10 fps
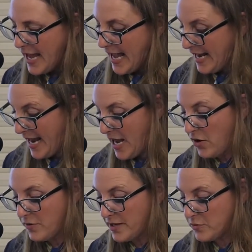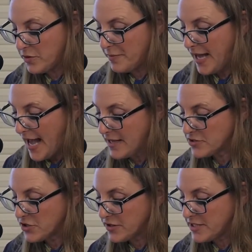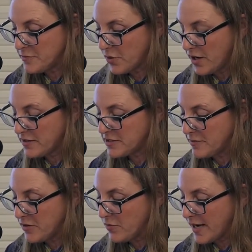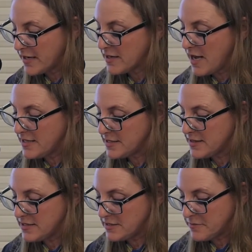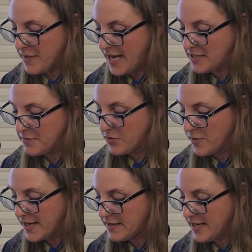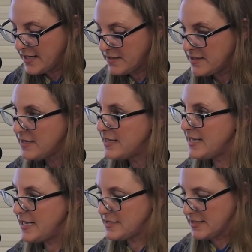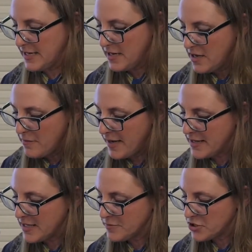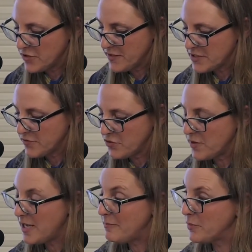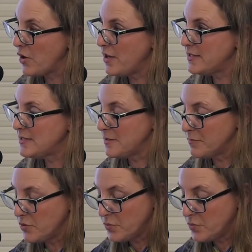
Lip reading: And how, it will be asked, are these products to be recognized and this demand to be regulated? Easily, by the observance of 3 broad and simple